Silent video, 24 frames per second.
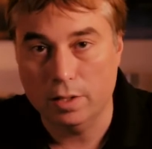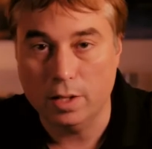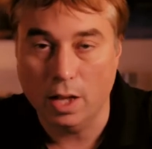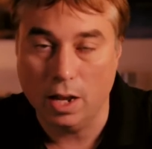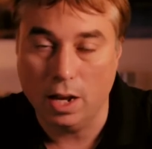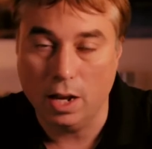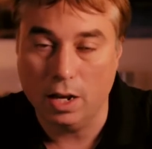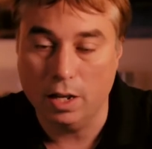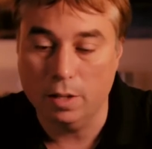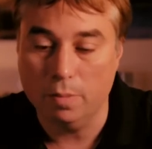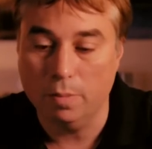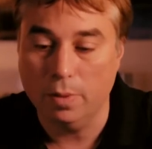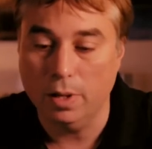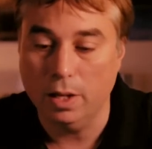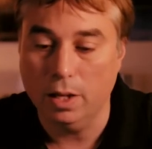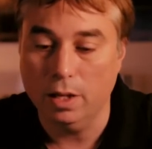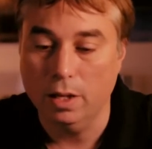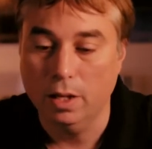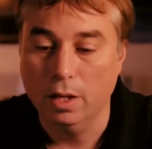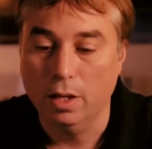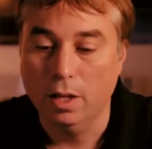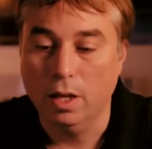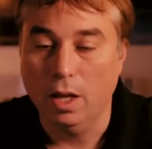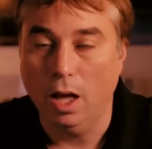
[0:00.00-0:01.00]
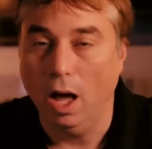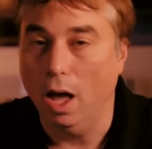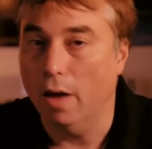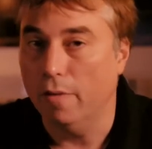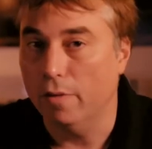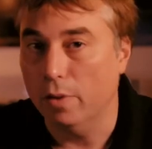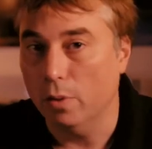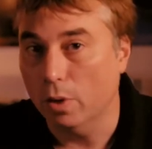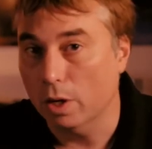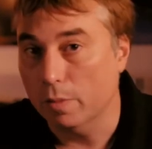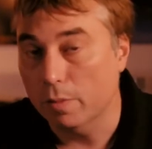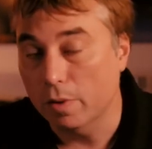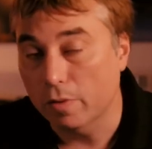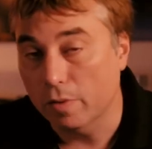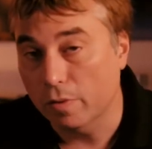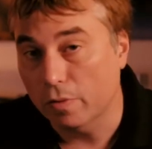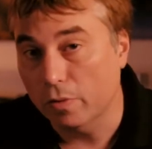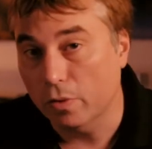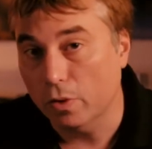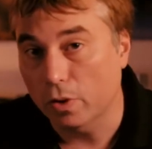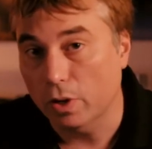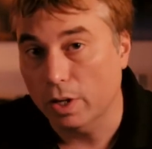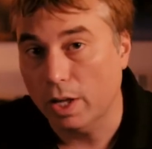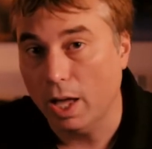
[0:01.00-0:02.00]
1080p. If you want to move to
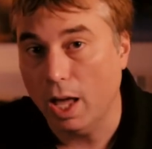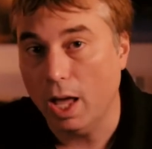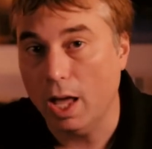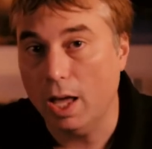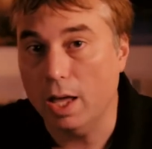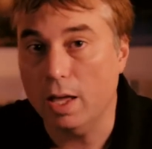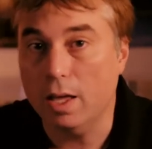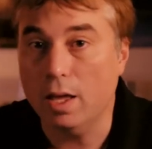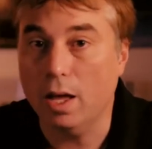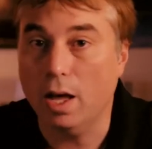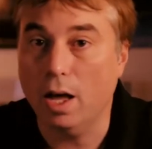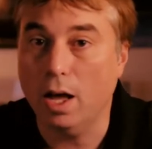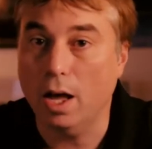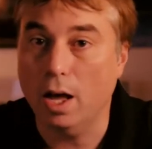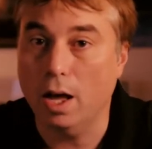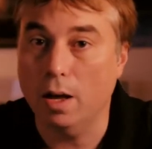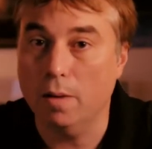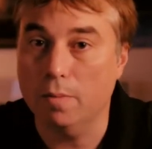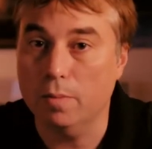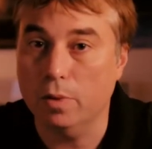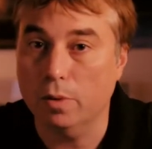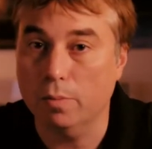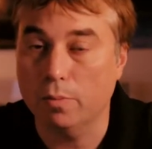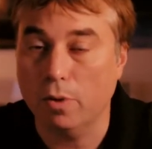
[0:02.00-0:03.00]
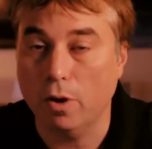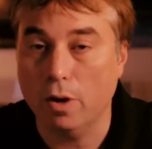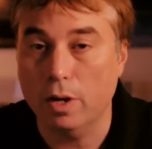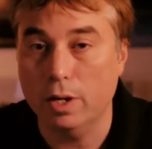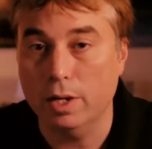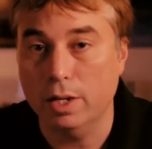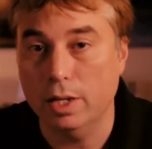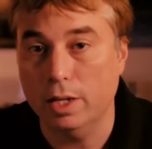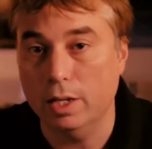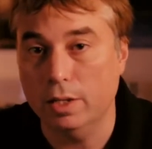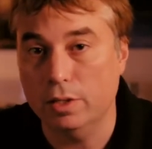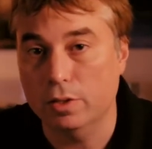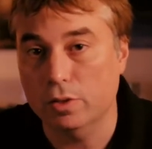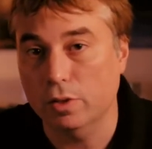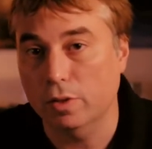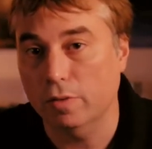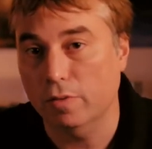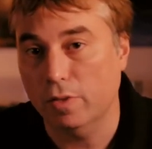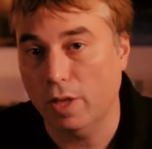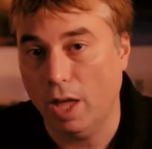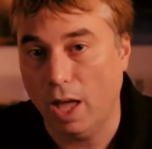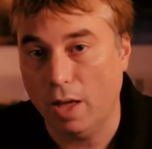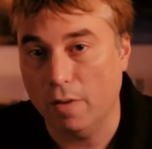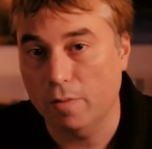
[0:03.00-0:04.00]
4K, you'll probably need sort
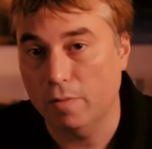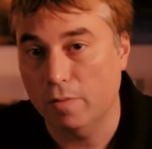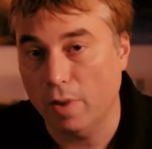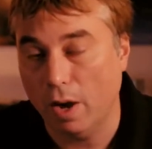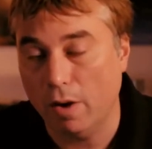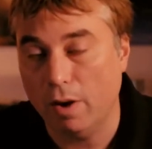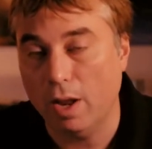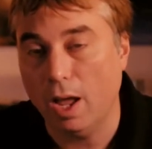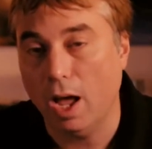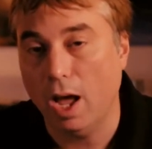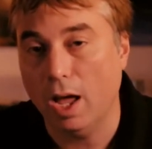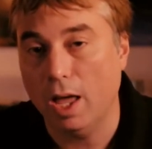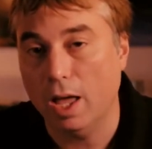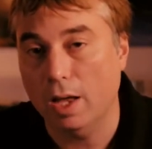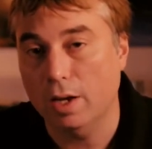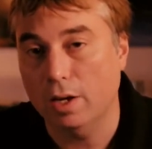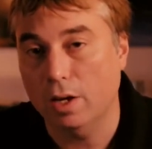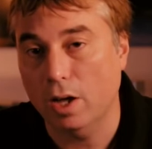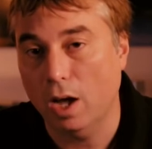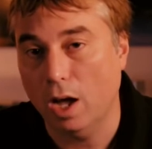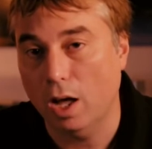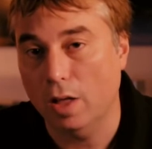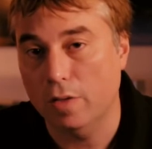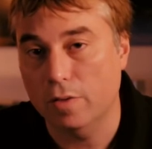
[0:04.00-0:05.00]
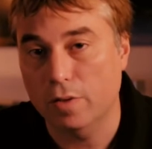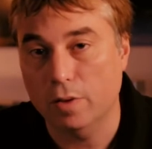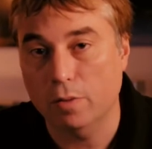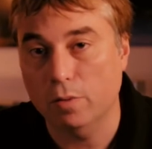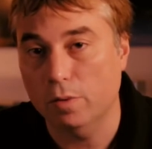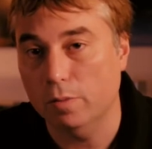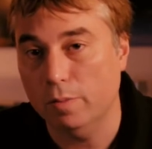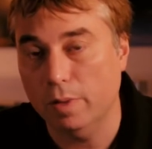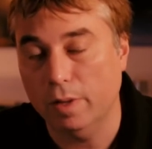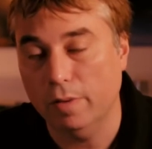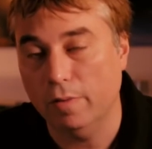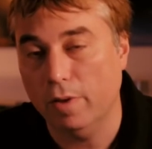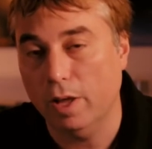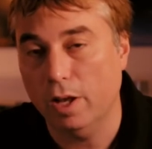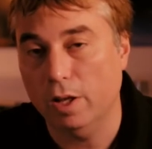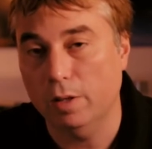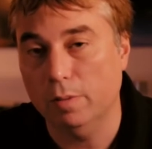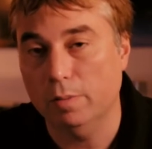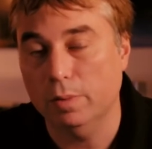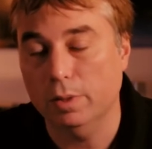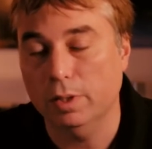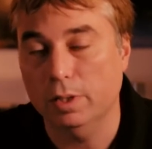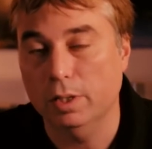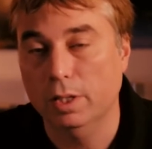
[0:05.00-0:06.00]
of that very high-end cards that will be
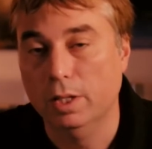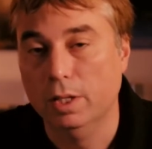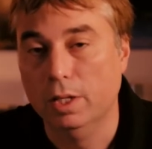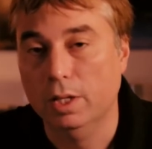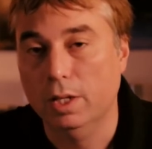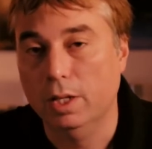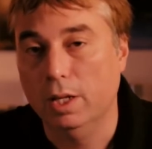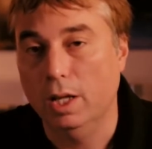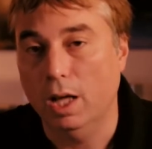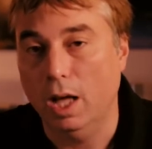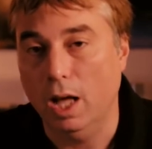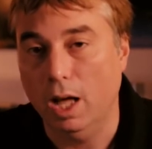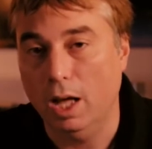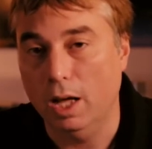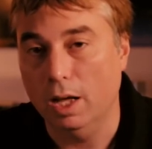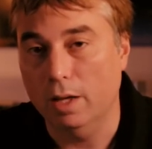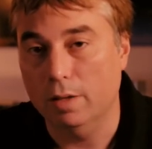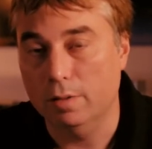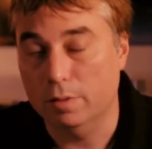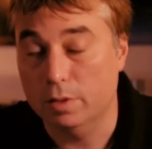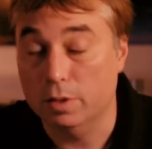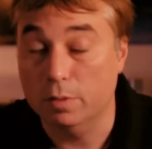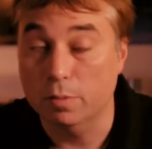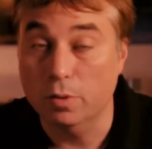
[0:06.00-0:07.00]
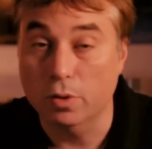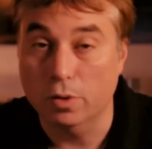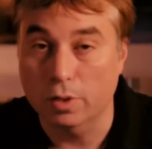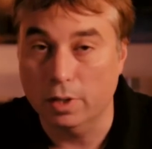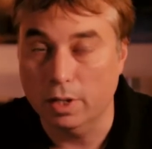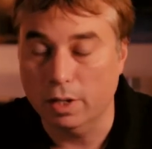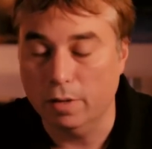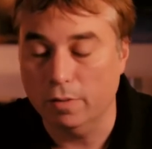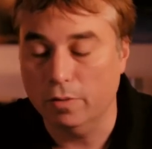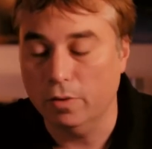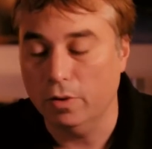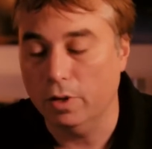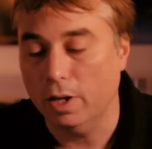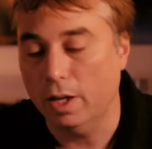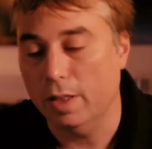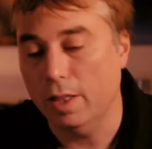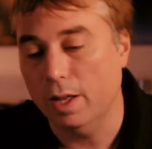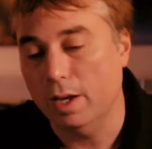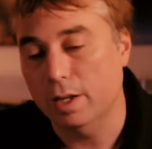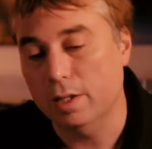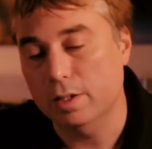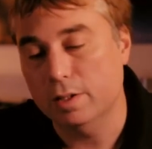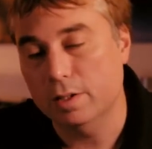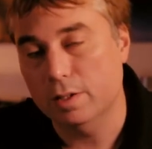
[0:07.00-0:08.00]
available smoothly in 4K,
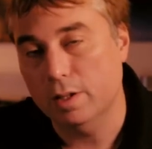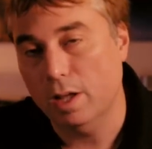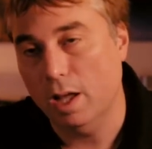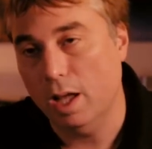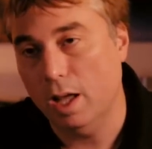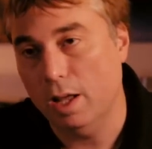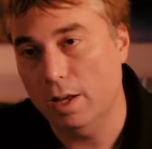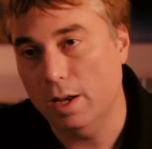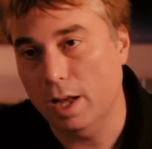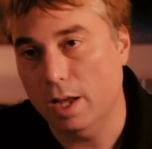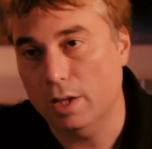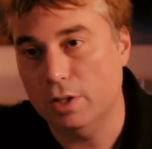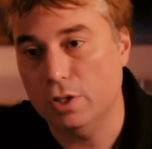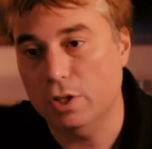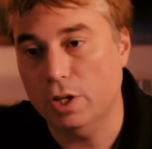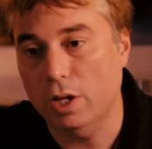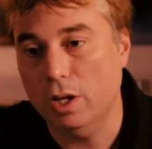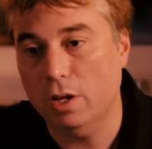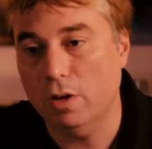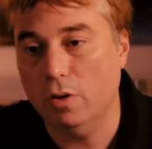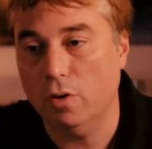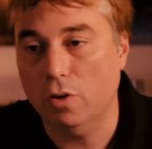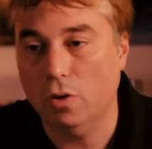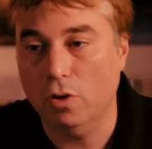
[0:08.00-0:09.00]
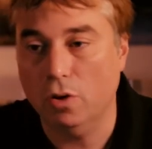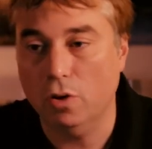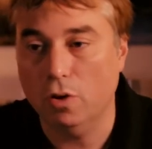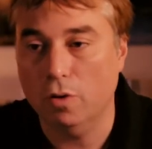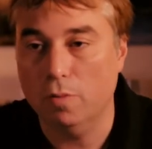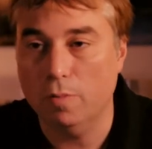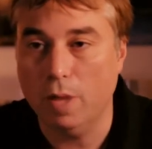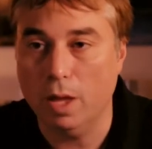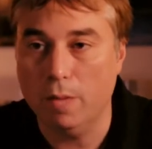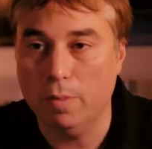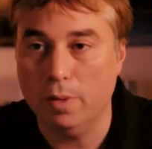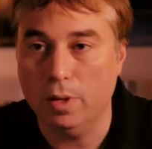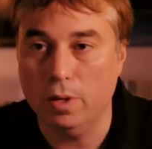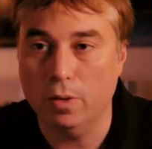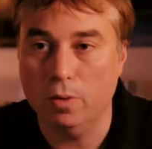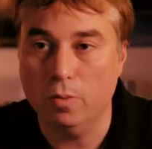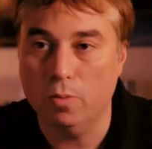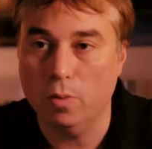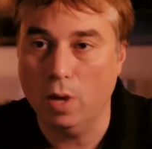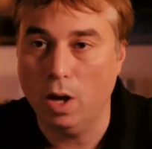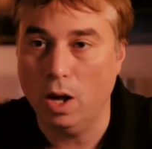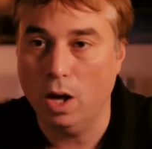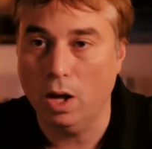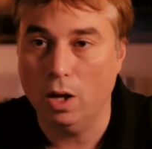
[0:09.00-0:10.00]
that is, next year, or
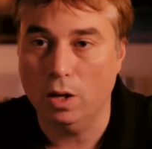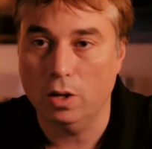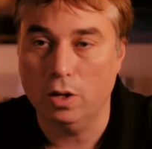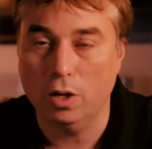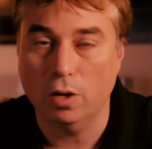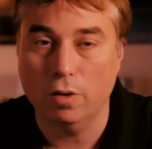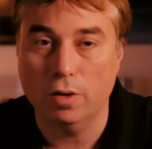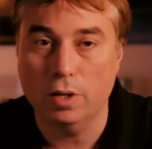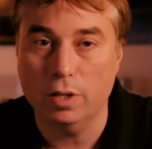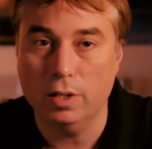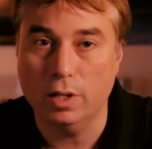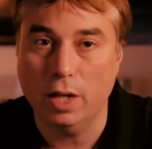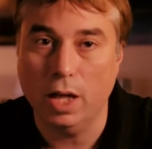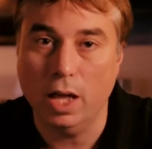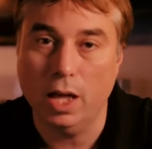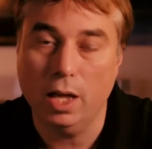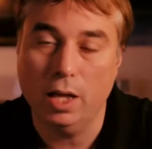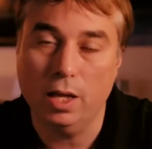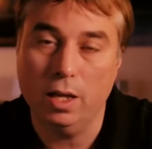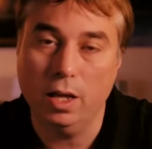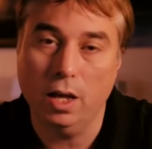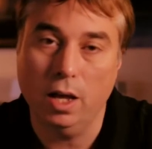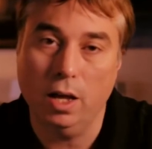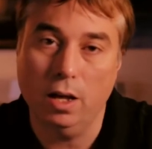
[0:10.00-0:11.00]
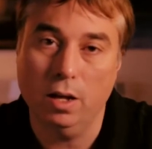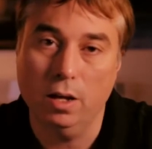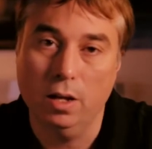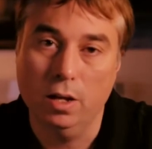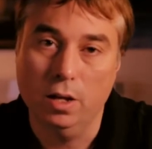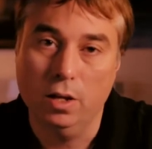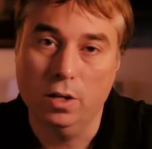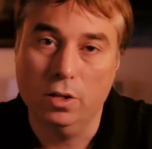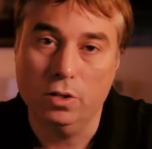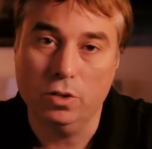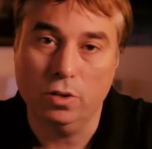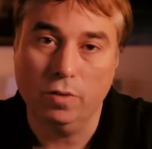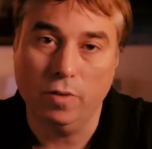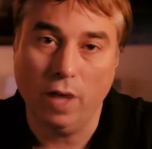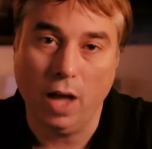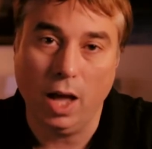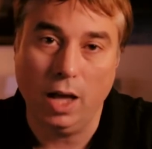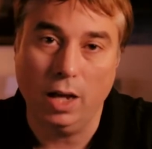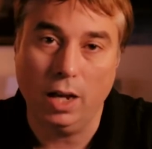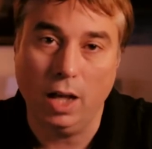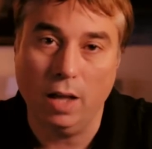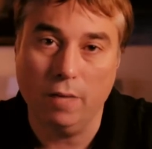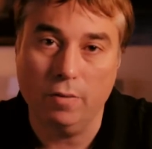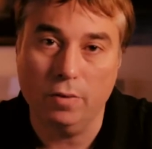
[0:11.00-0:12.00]
maybe current day sort of
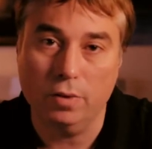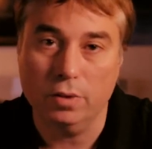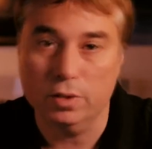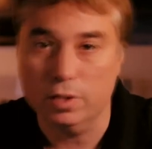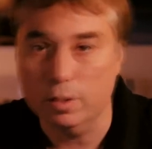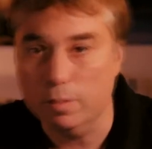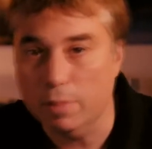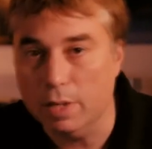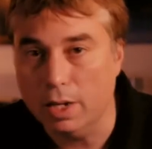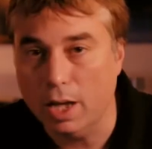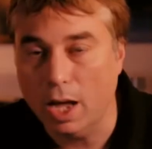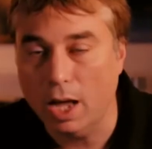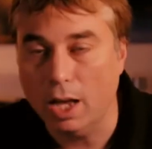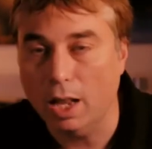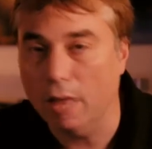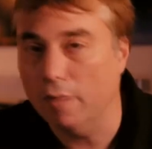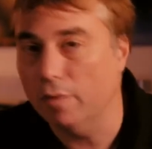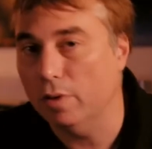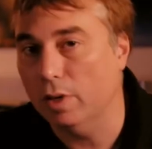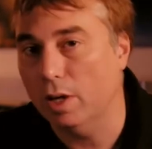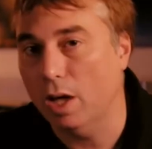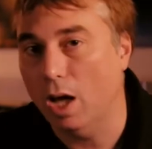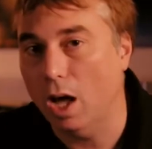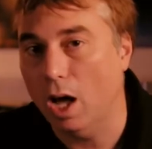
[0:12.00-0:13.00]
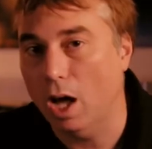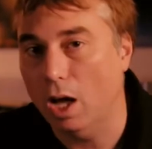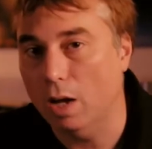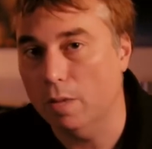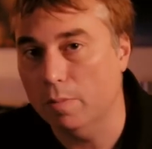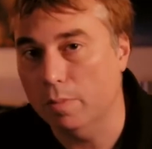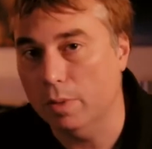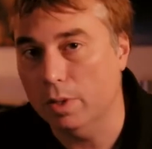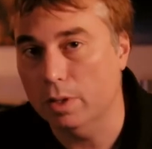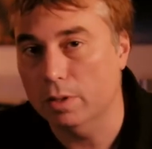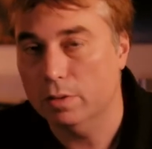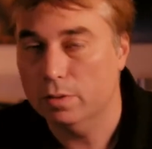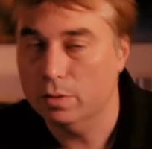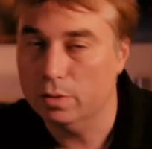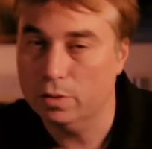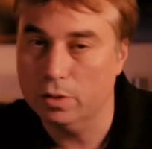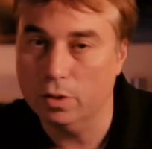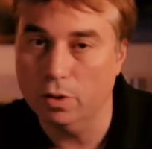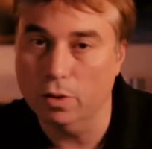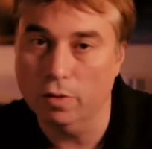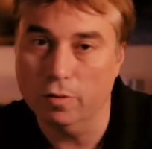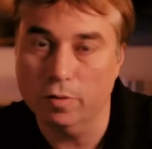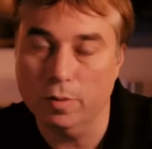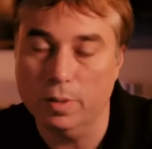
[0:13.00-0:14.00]
high-level to mid-high level card, but
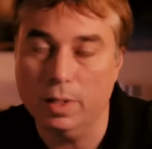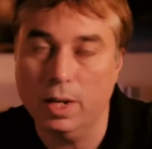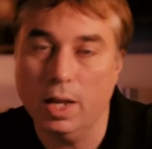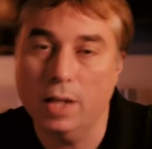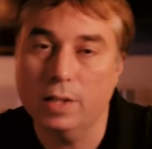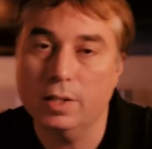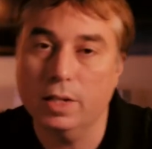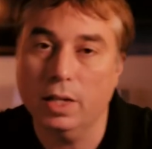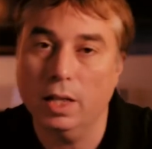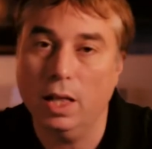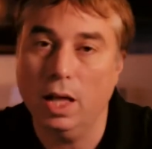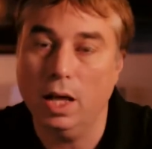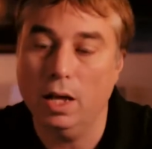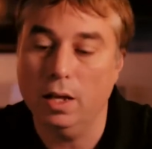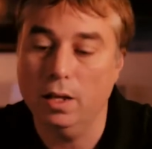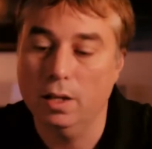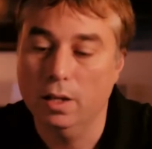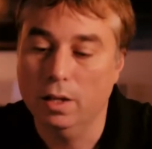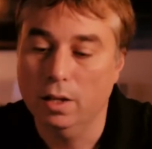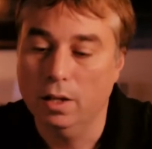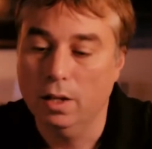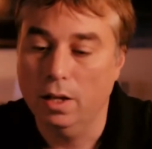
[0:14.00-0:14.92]
two of them in SLI.